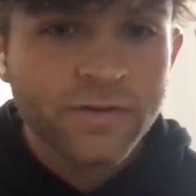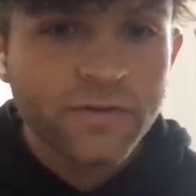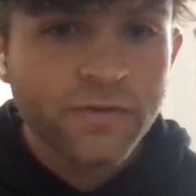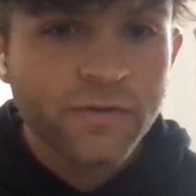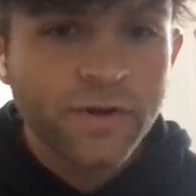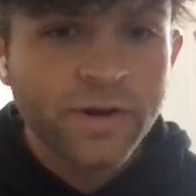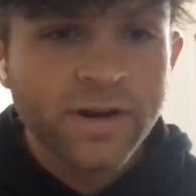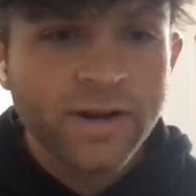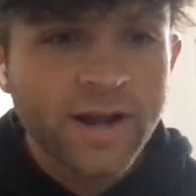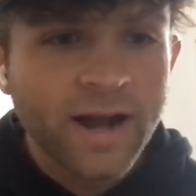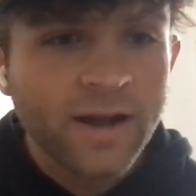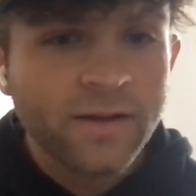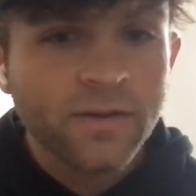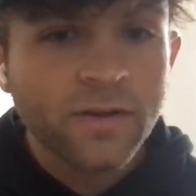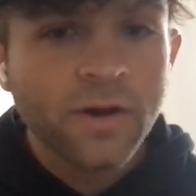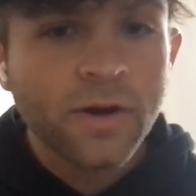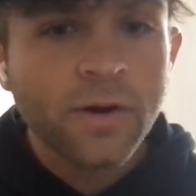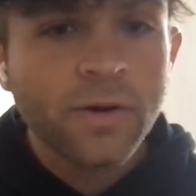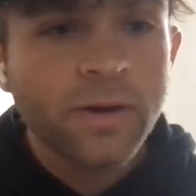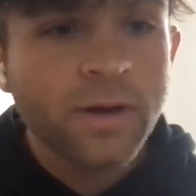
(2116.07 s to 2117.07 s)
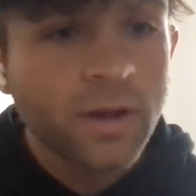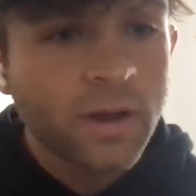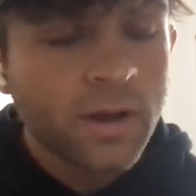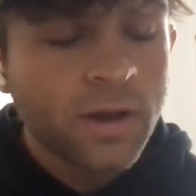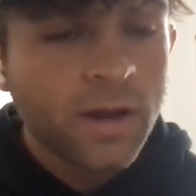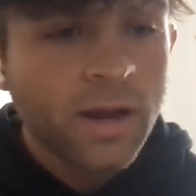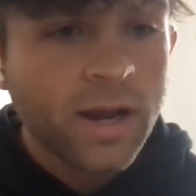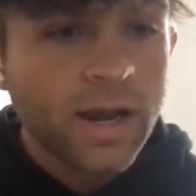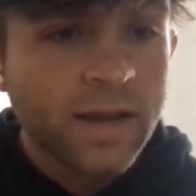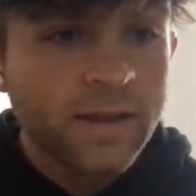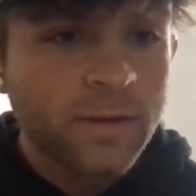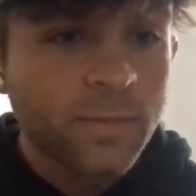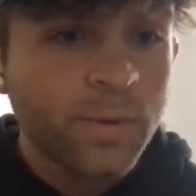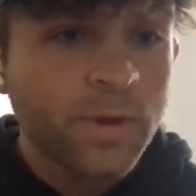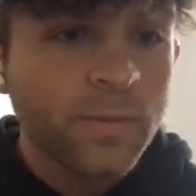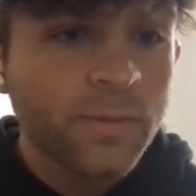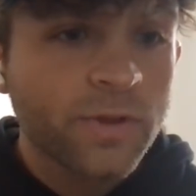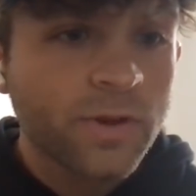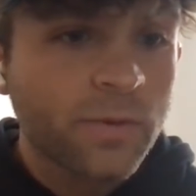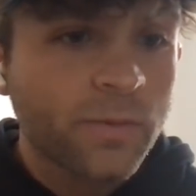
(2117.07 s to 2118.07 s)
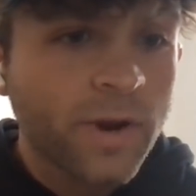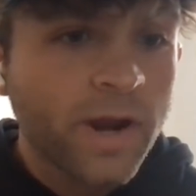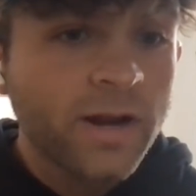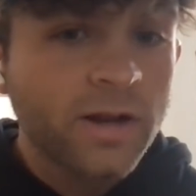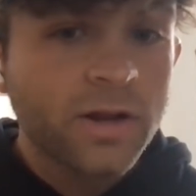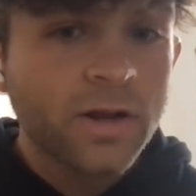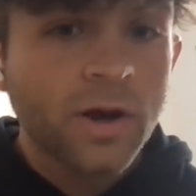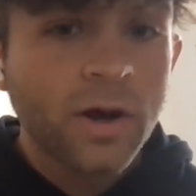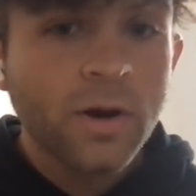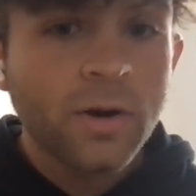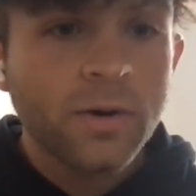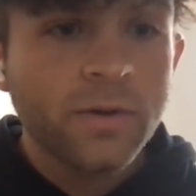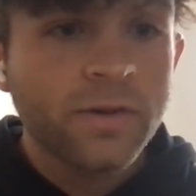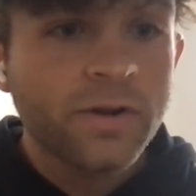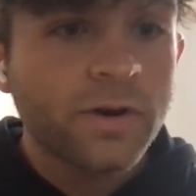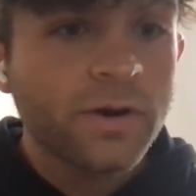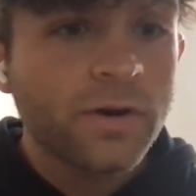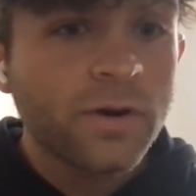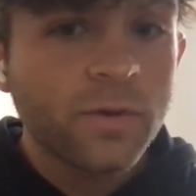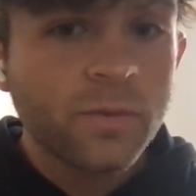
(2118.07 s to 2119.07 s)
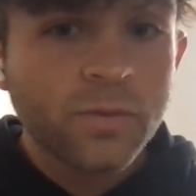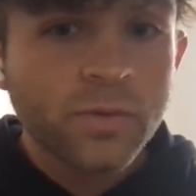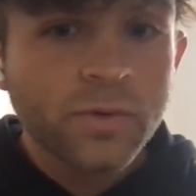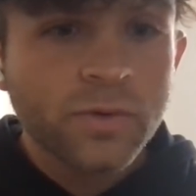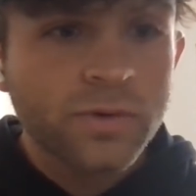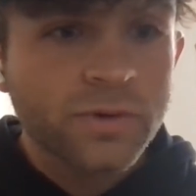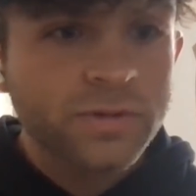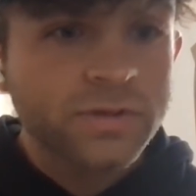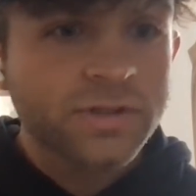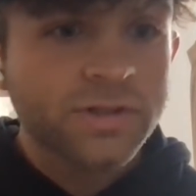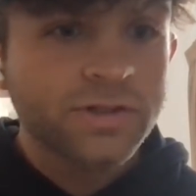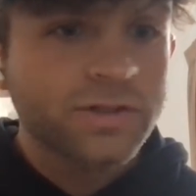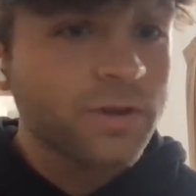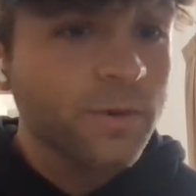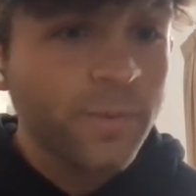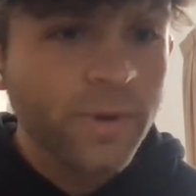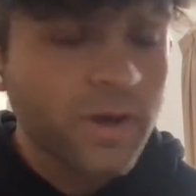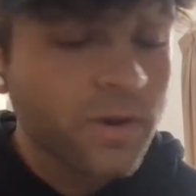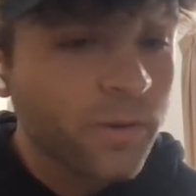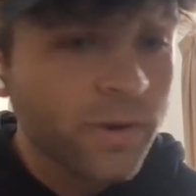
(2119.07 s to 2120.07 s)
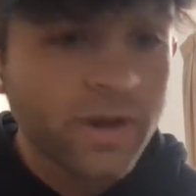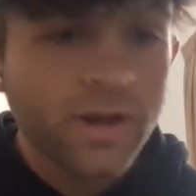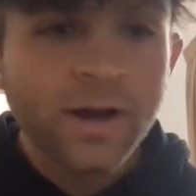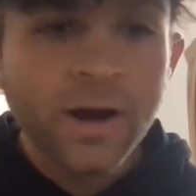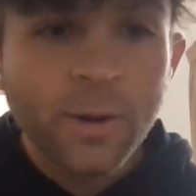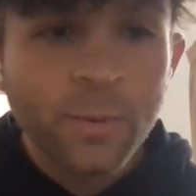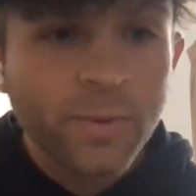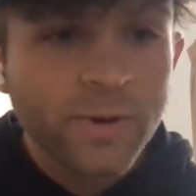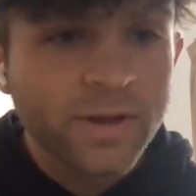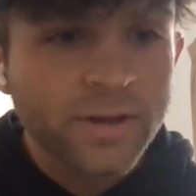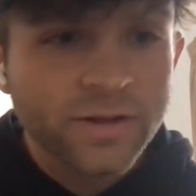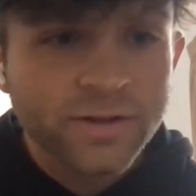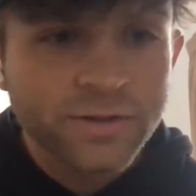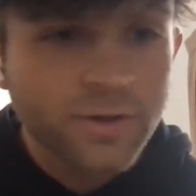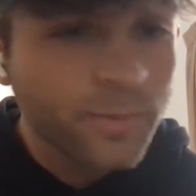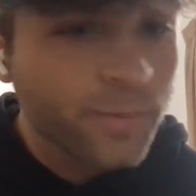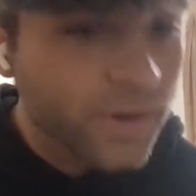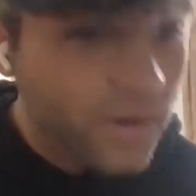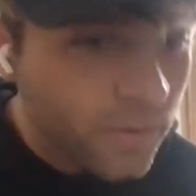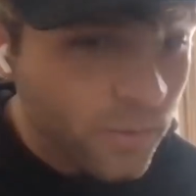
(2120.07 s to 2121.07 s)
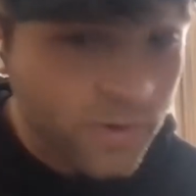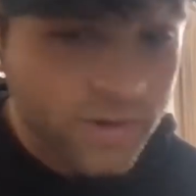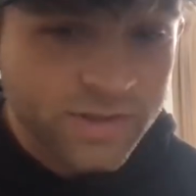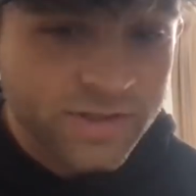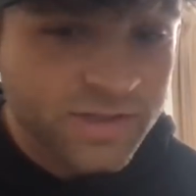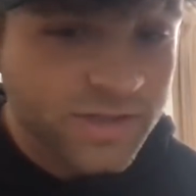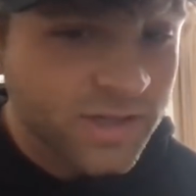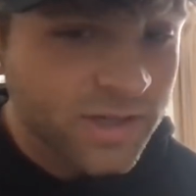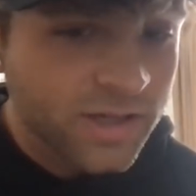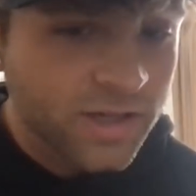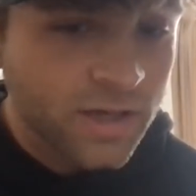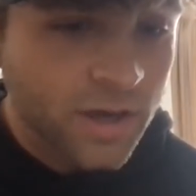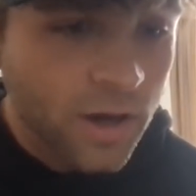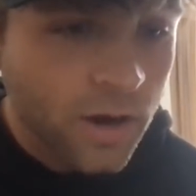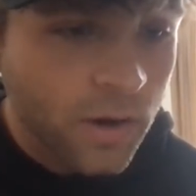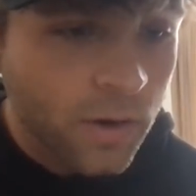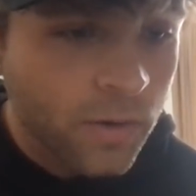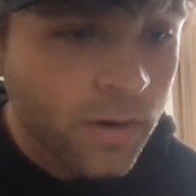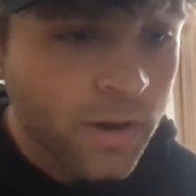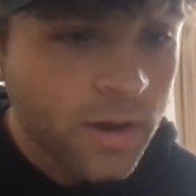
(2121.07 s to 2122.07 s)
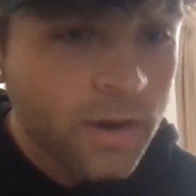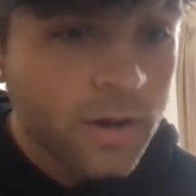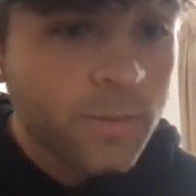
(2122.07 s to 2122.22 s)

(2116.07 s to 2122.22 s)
It's free to download. And the people that write code, there are no rules. There's no Bitcoin company. There's no Bitcoin CEO.